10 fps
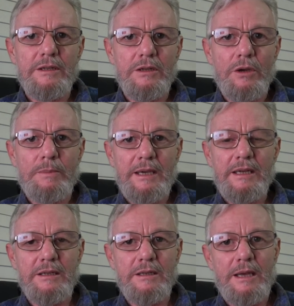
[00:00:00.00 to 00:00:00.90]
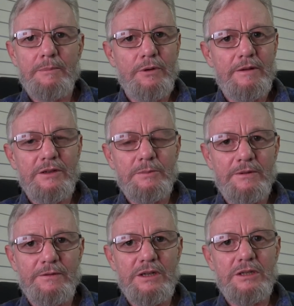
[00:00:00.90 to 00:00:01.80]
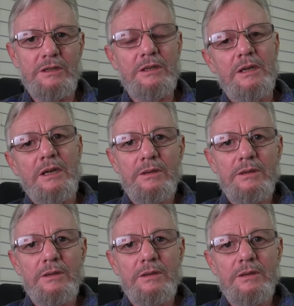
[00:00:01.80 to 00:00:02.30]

to go back into that previous profession.